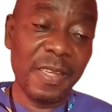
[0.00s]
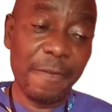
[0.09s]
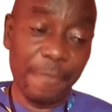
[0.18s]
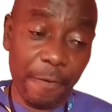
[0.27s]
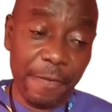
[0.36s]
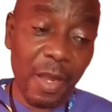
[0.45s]

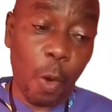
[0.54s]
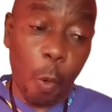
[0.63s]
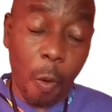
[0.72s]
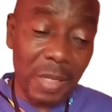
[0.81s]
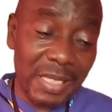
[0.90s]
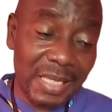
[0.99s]
involving
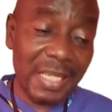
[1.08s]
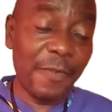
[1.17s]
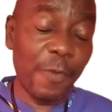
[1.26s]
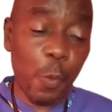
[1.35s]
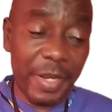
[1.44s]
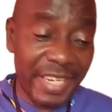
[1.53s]
cohorts,
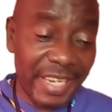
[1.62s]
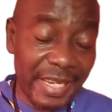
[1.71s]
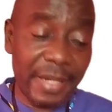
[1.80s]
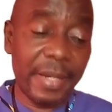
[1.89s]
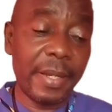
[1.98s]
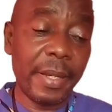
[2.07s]
even
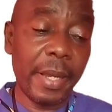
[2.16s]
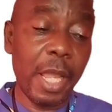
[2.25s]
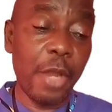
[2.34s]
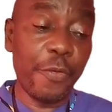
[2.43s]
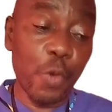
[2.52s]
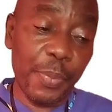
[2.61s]
within
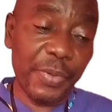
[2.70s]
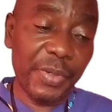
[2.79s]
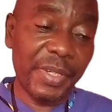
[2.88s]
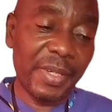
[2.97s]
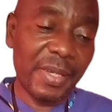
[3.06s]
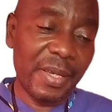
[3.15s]
a group,
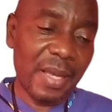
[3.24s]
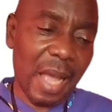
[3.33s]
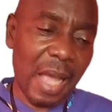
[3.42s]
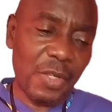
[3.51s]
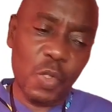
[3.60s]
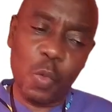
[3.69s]

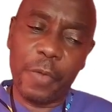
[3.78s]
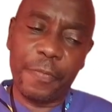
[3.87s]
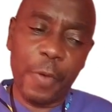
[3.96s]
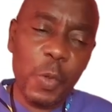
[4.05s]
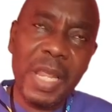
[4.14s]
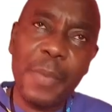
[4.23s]
and so we
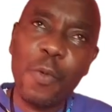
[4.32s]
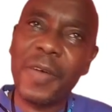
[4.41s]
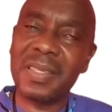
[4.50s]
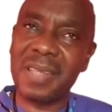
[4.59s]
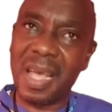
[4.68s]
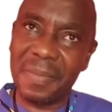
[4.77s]
follow them
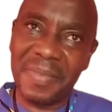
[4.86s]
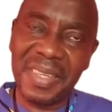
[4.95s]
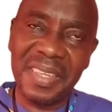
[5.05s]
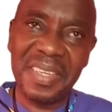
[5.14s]
over time,